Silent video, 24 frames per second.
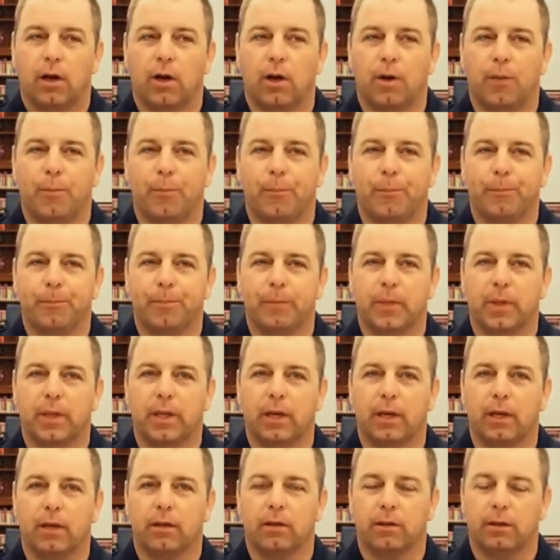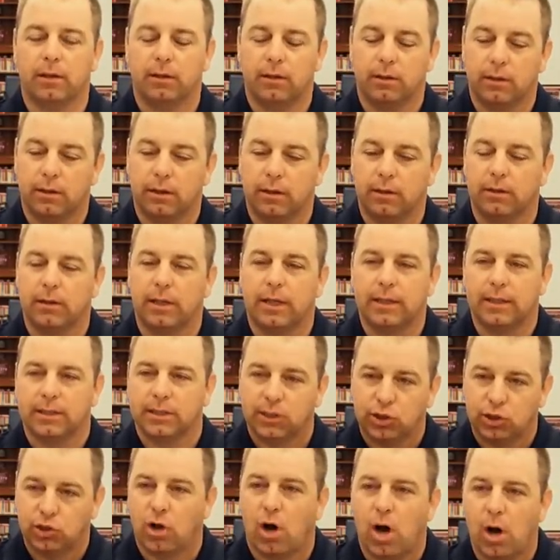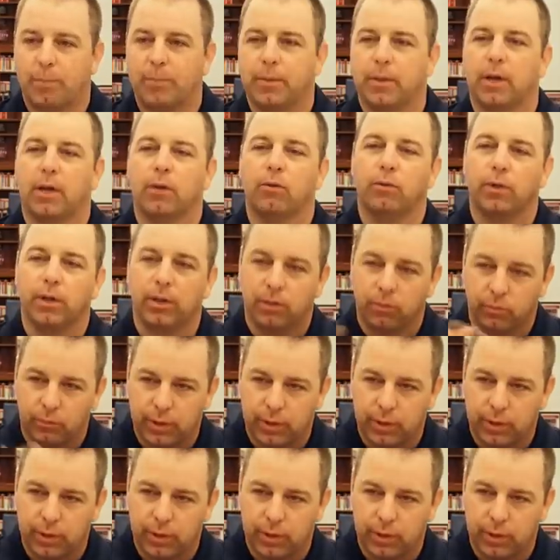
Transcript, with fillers: um, they then it's stopped and we,